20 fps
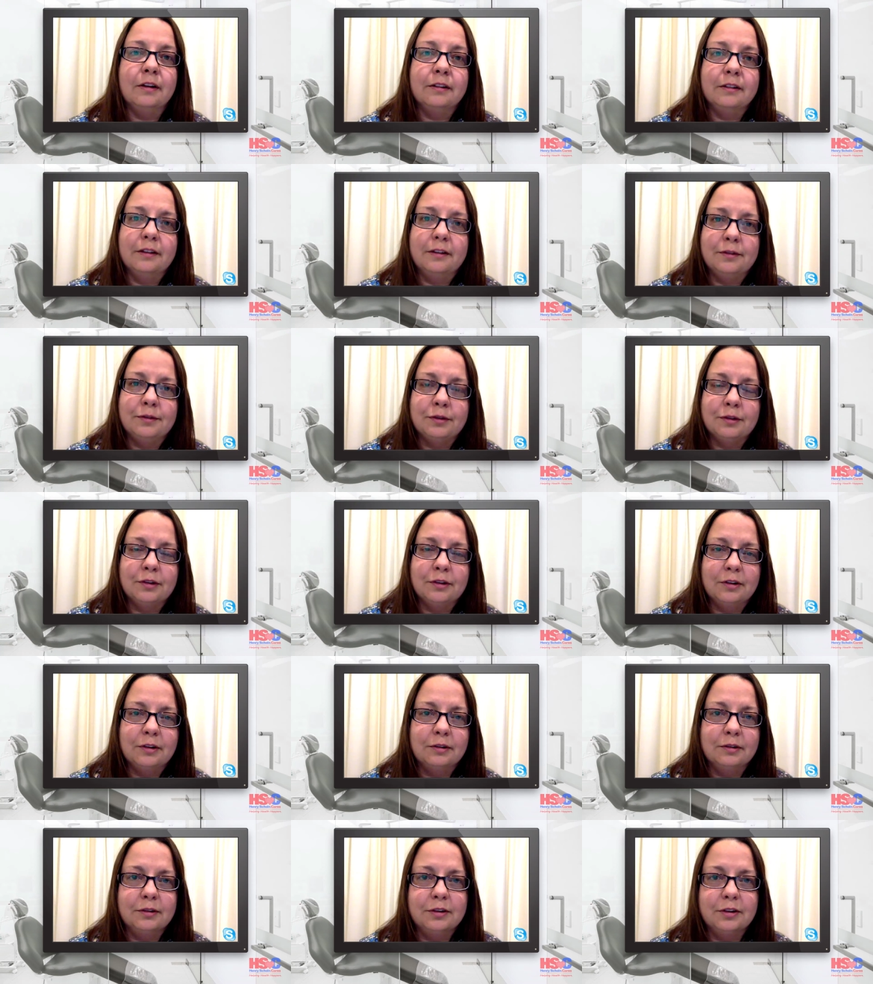like this for a
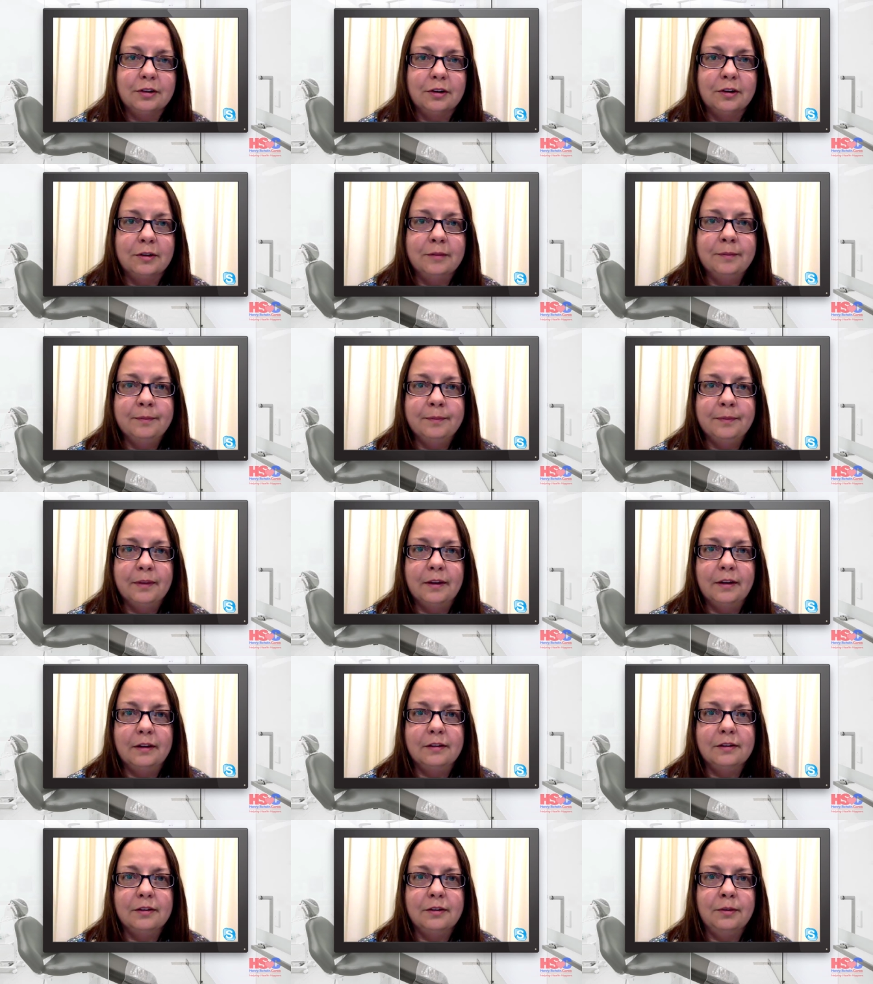long time.
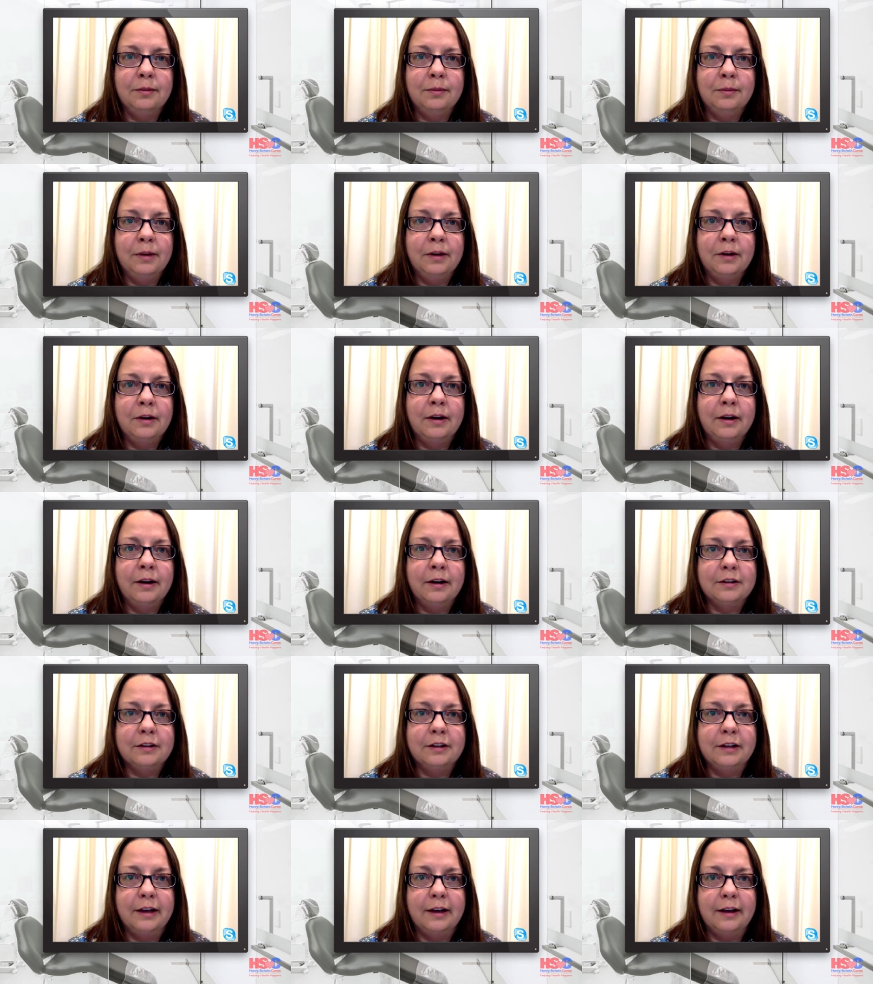And so when I
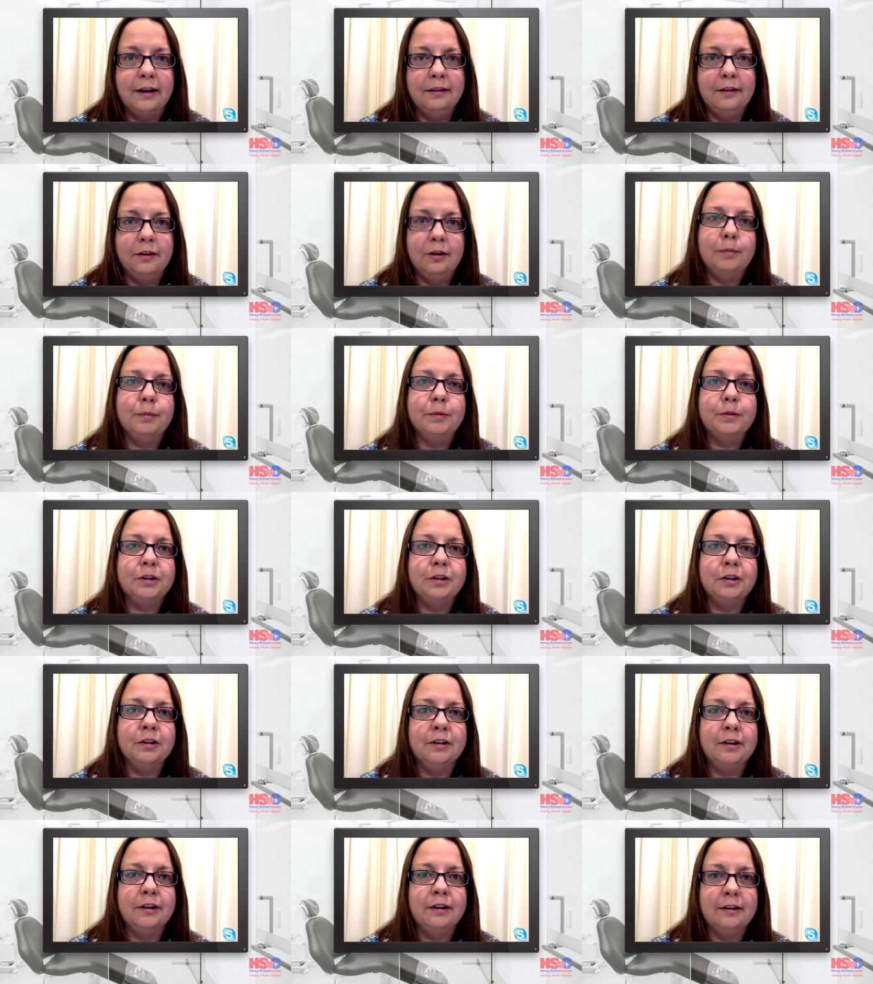actually had the
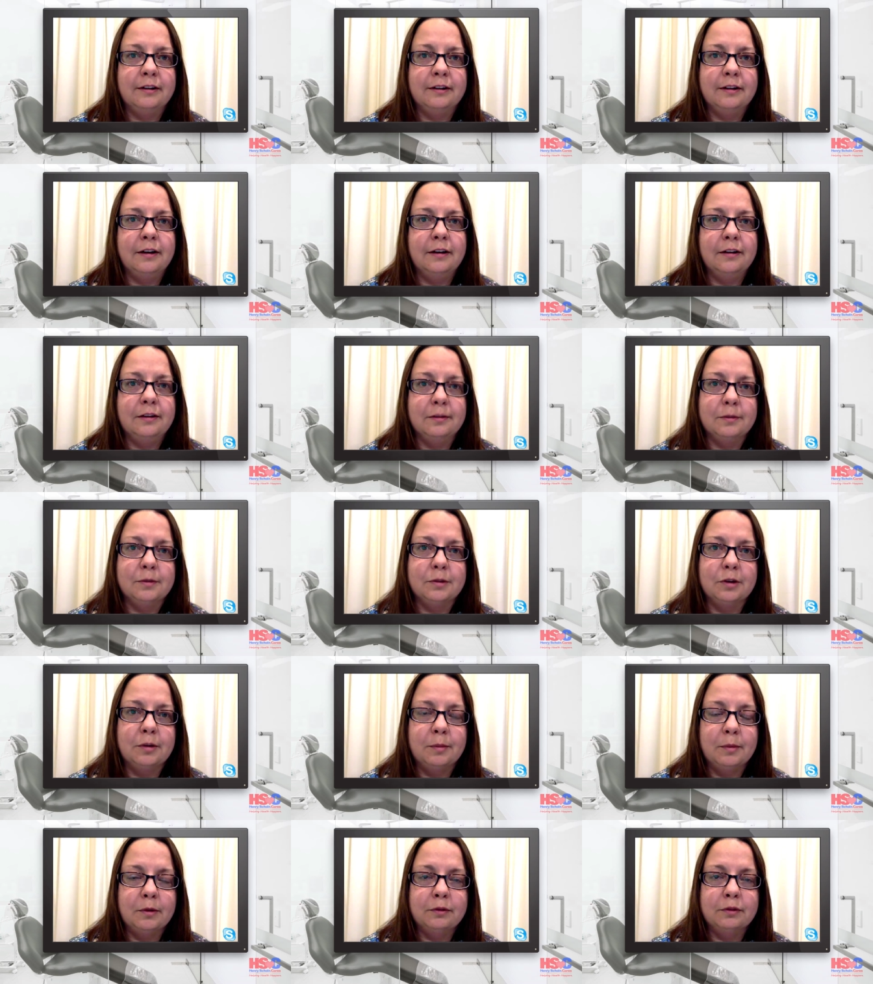opportunity to take some
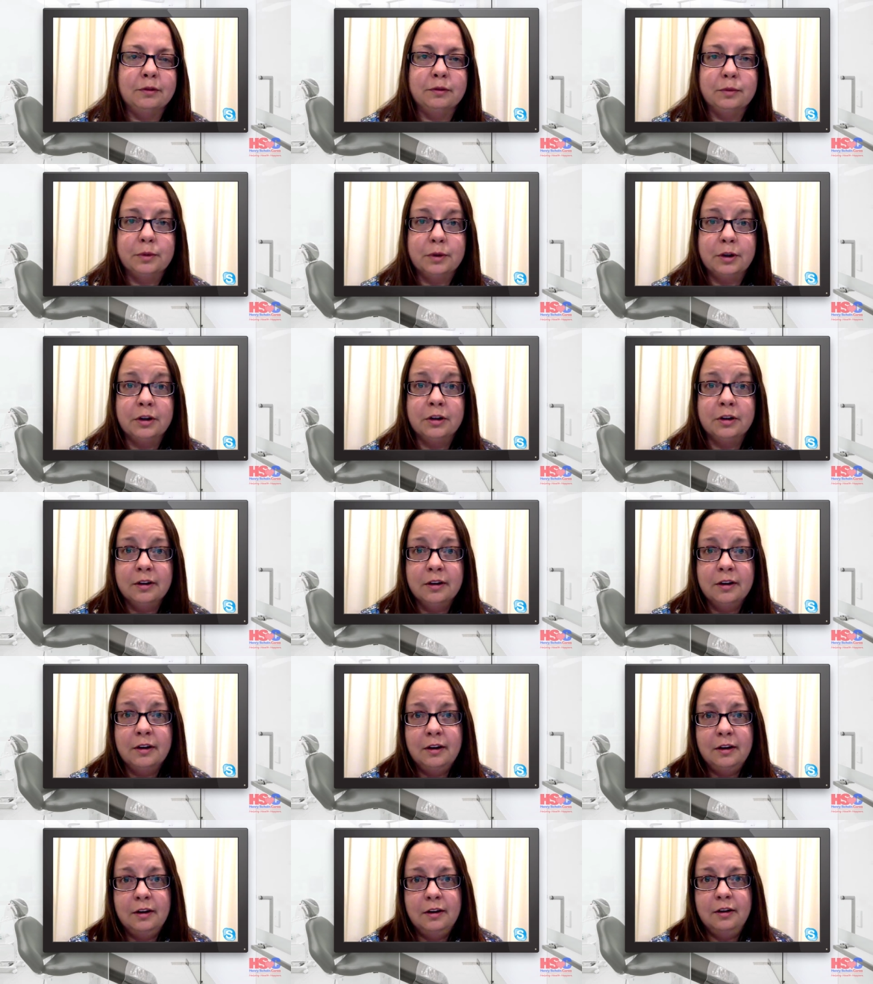time off of work,
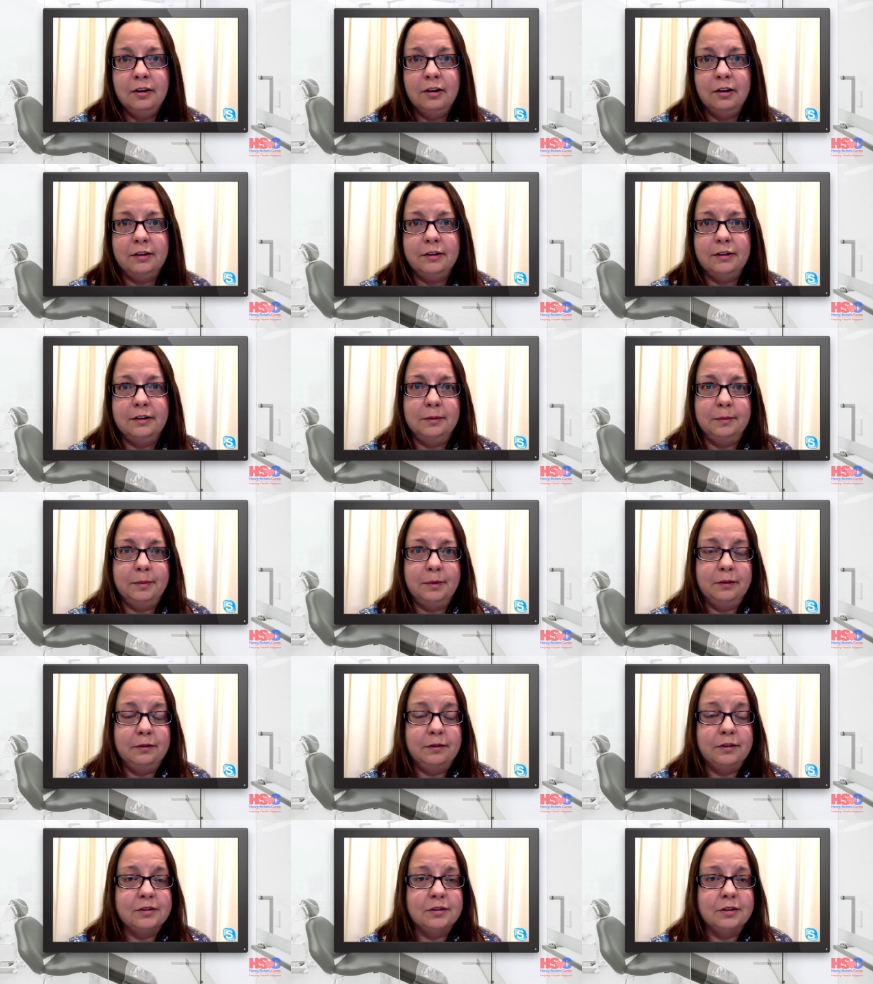I did a
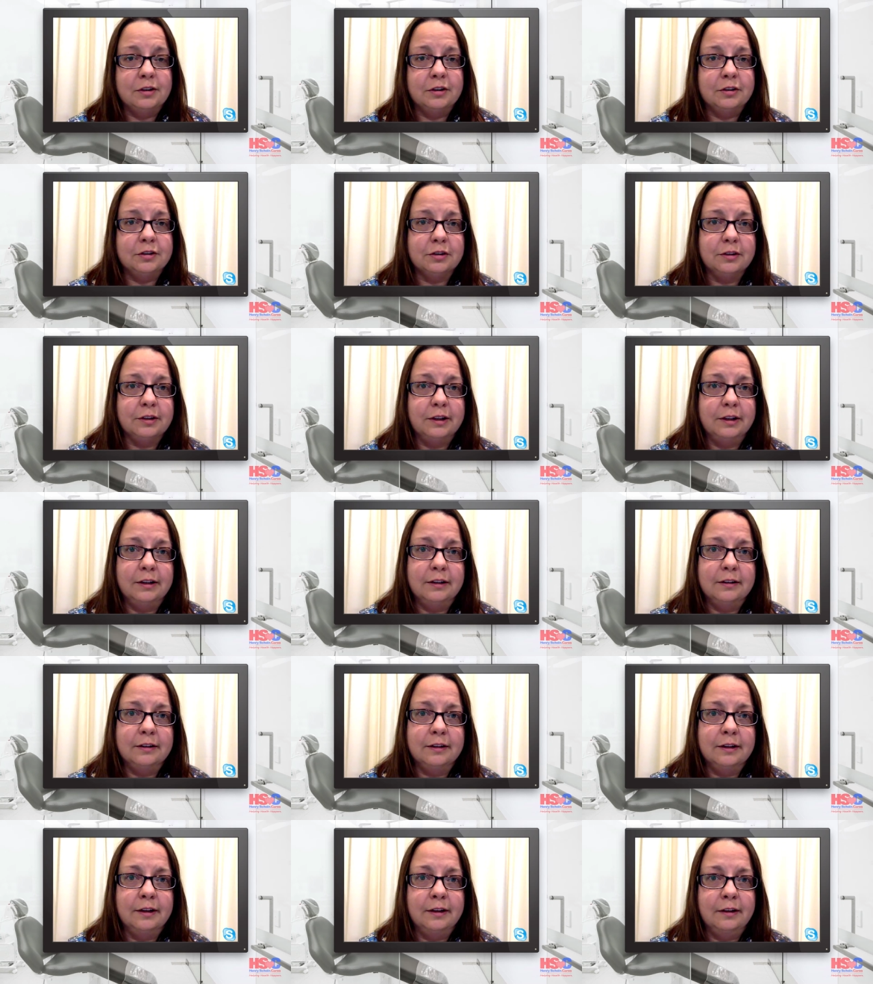bit of a search on the
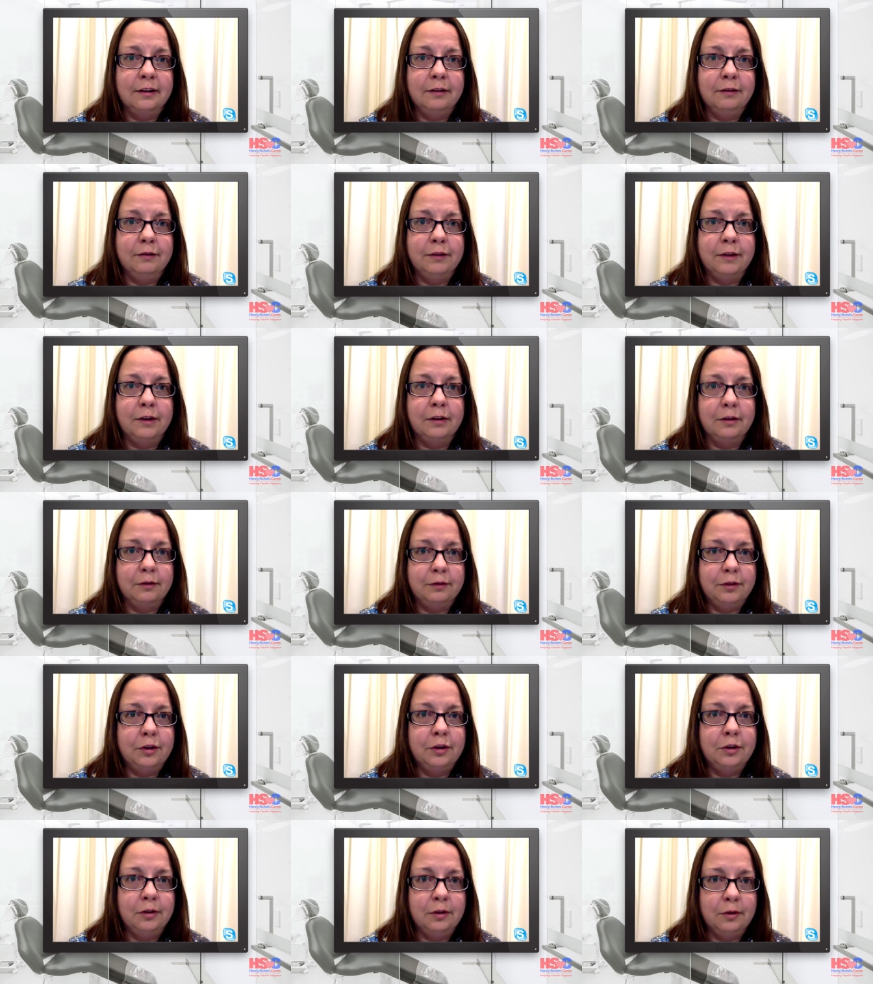internet and found a
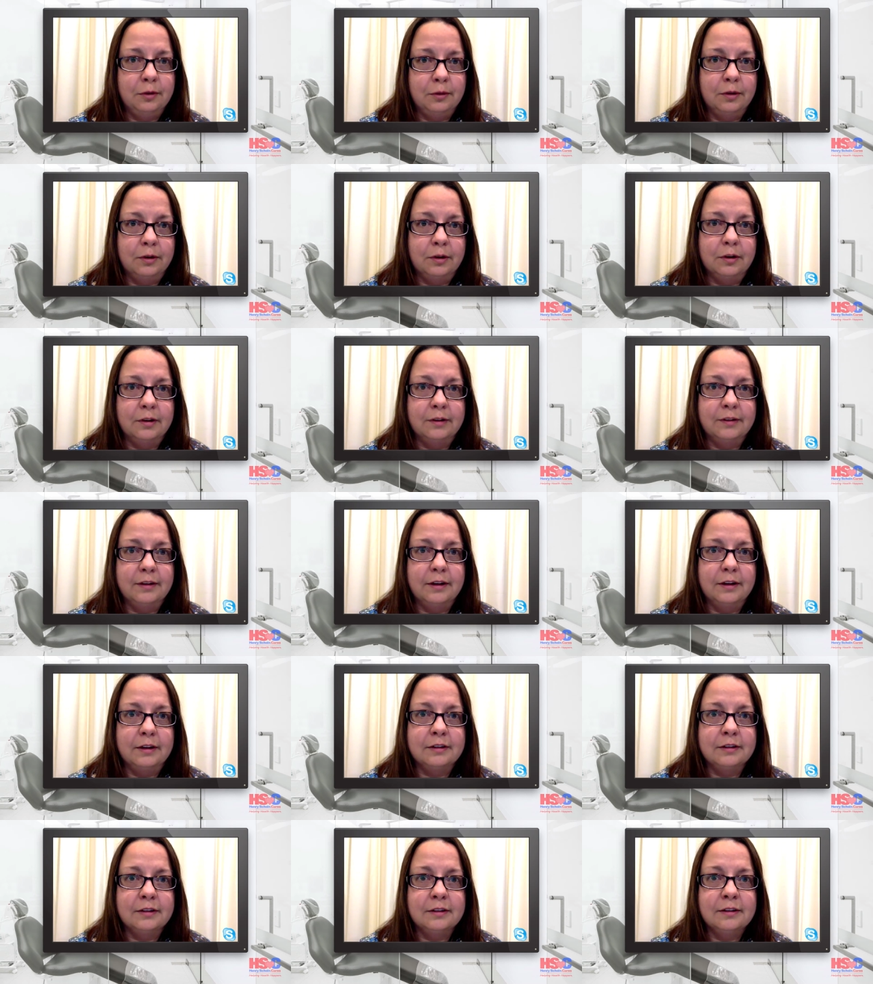few
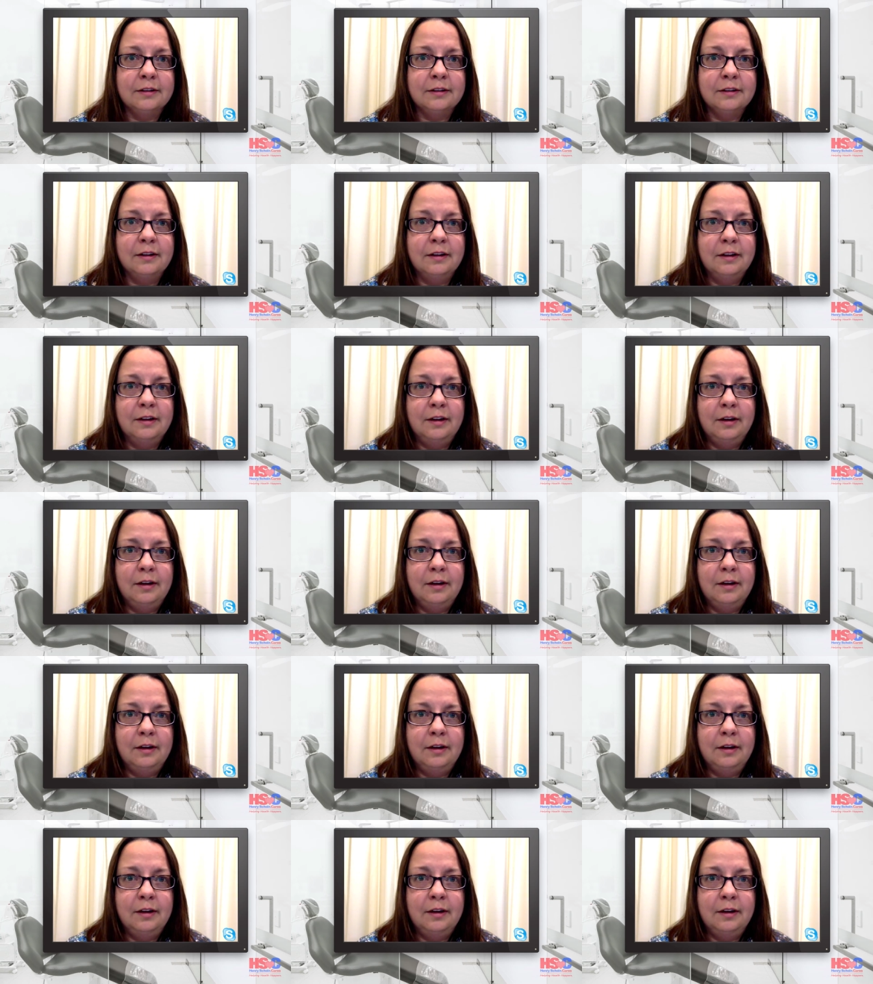organisations.